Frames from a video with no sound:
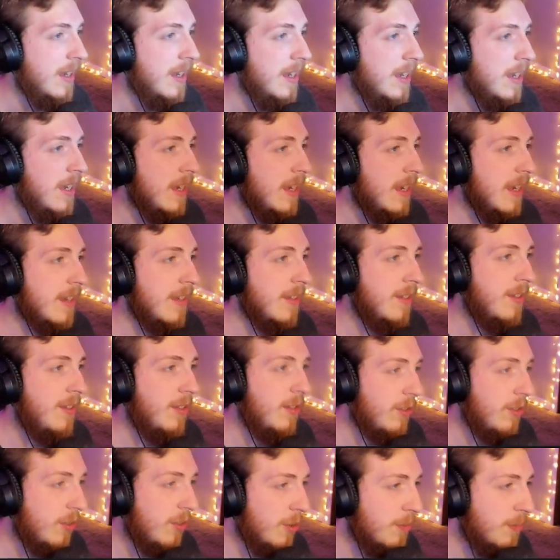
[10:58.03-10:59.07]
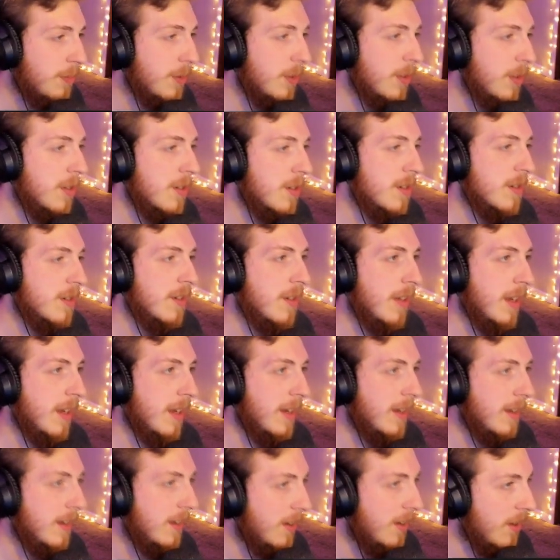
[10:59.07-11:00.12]
It's super, like,
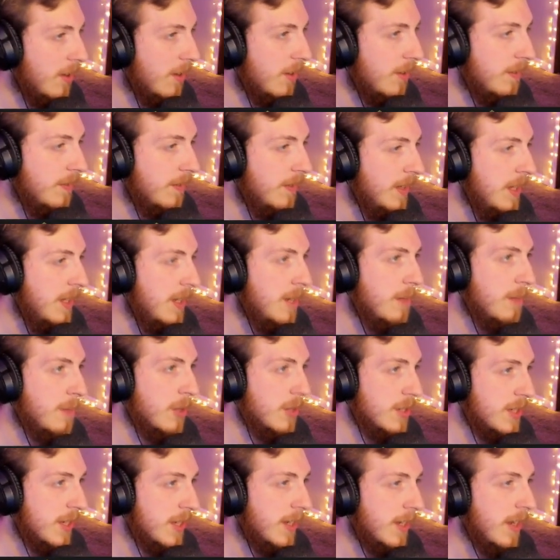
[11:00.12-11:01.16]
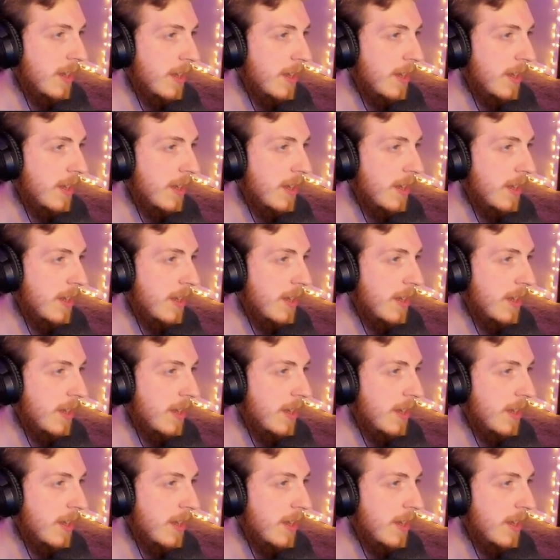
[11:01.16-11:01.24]
you know, particular